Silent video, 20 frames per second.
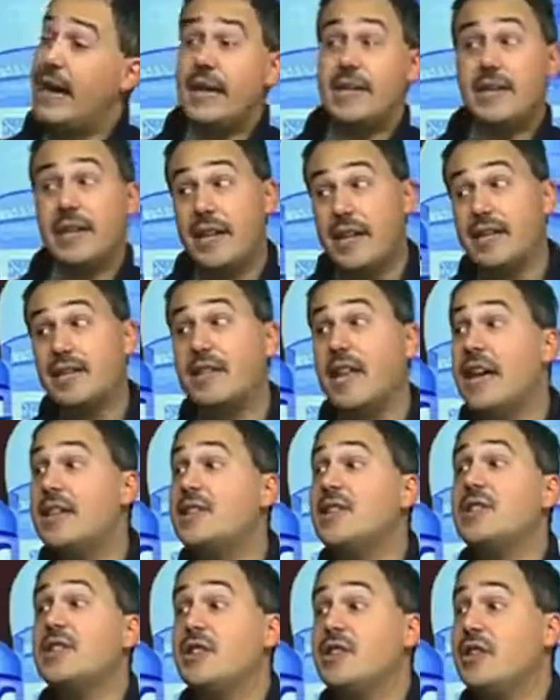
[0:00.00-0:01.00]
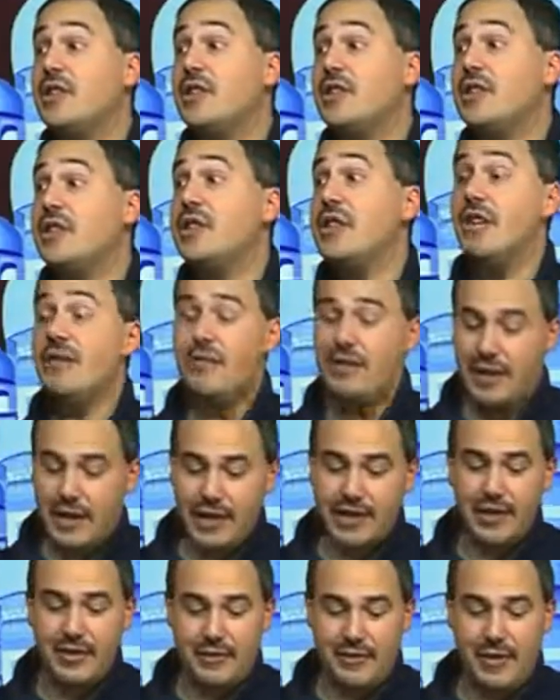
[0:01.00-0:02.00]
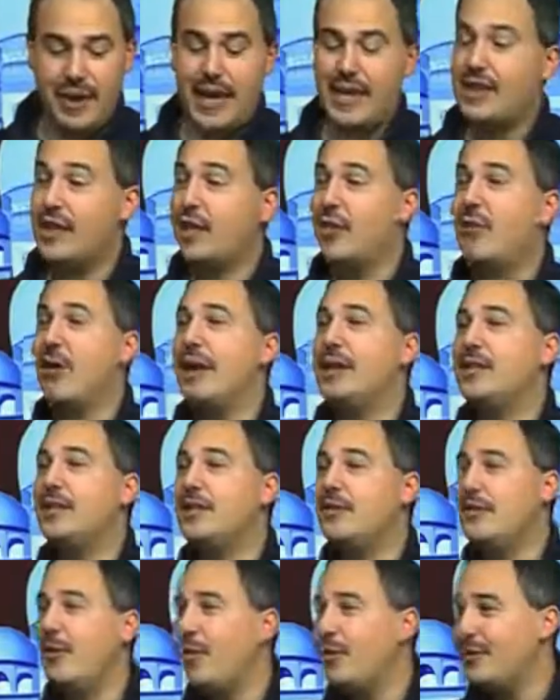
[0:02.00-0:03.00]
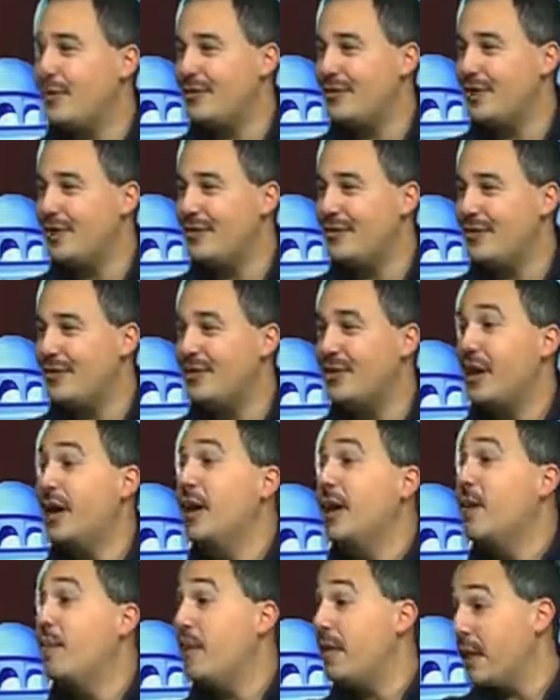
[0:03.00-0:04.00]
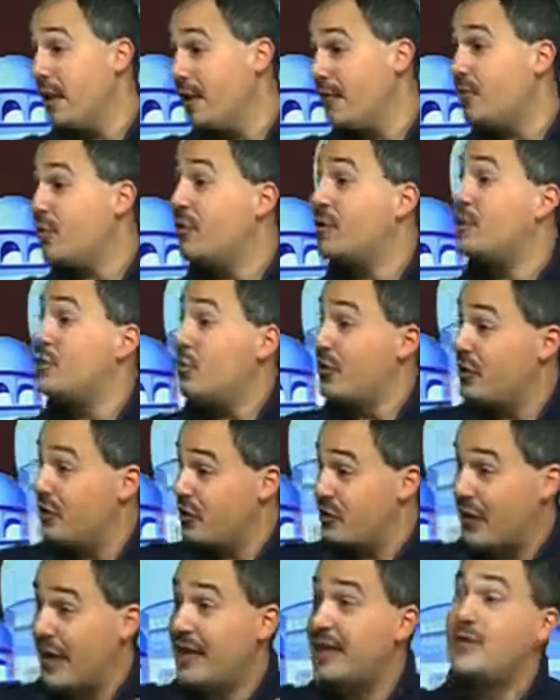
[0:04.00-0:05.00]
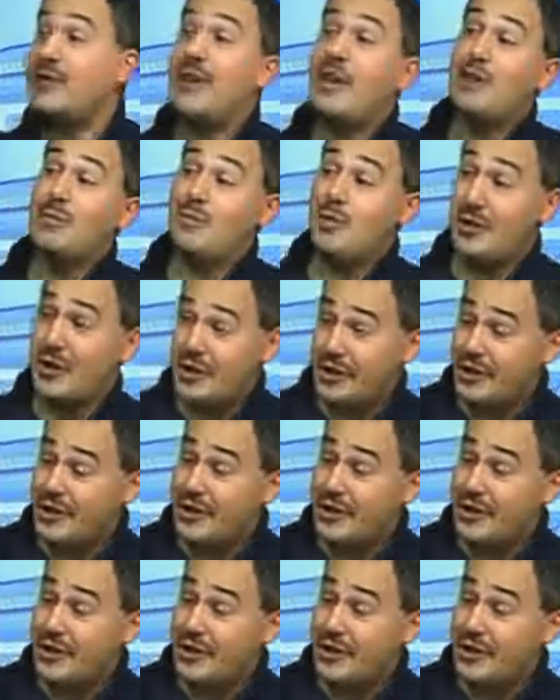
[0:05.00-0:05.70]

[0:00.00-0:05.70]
Yeah. I guess at least that's consistent if he is, in yeah. fact, the greatest of all deceivers. Yeah. But then, of course, what's to say Islam's not a